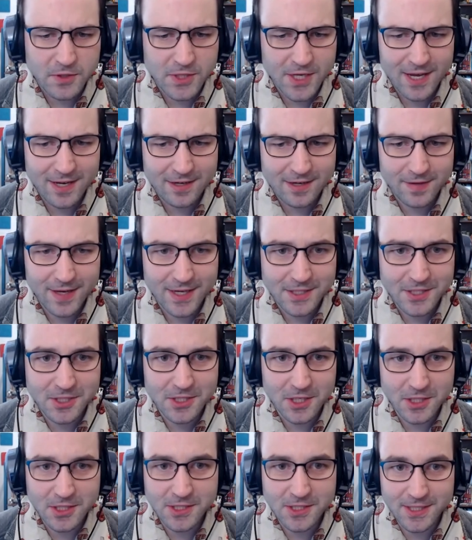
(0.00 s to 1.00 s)
she hadn't have had
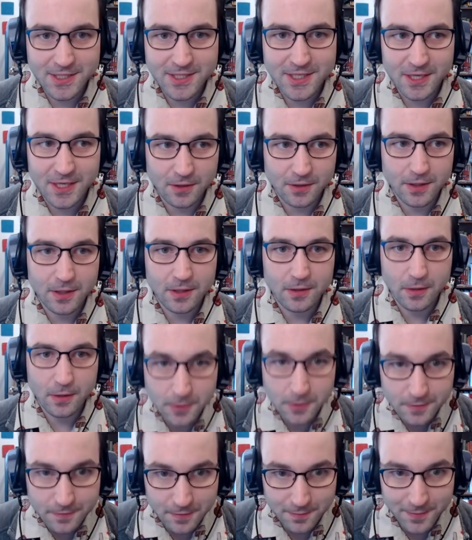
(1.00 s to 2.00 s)
such detailed
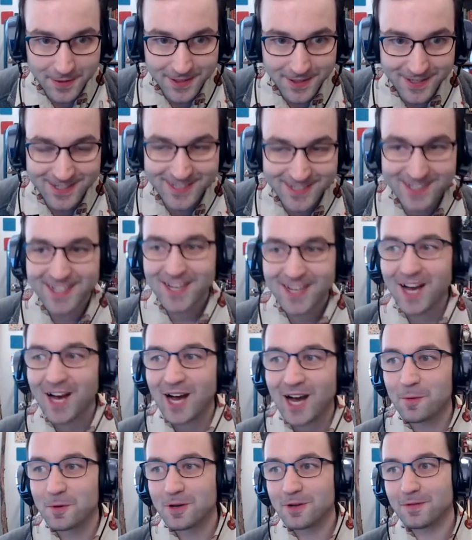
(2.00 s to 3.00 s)
notes for me,
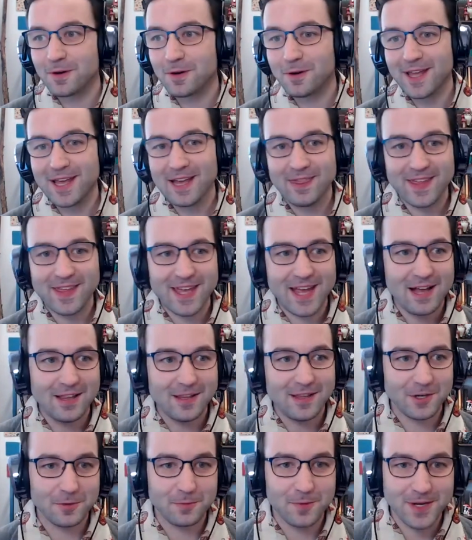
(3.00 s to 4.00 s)
I wouldn't have already had the
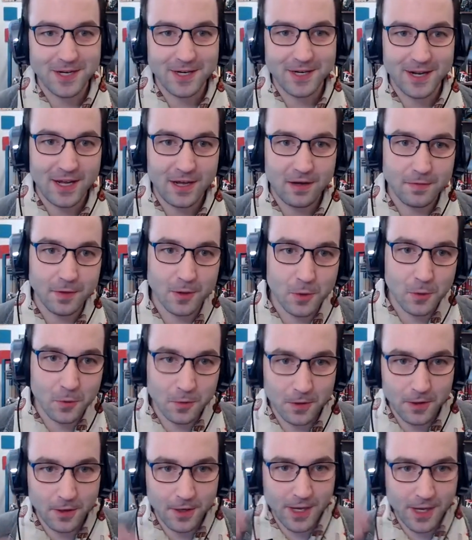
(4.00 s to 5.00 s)
calendar ready to have the
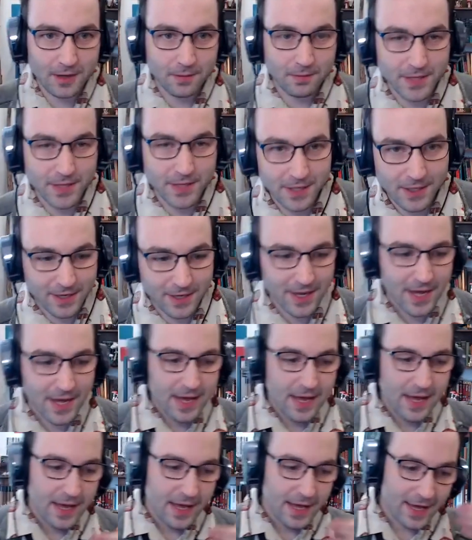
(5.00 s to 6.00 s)
corn and bean
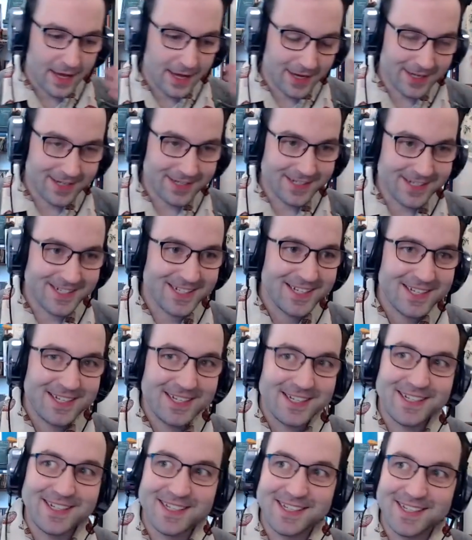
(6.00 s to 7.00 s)
and
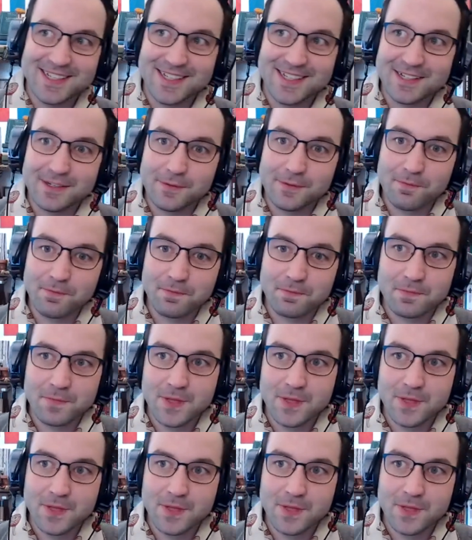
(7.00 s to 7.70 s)
um,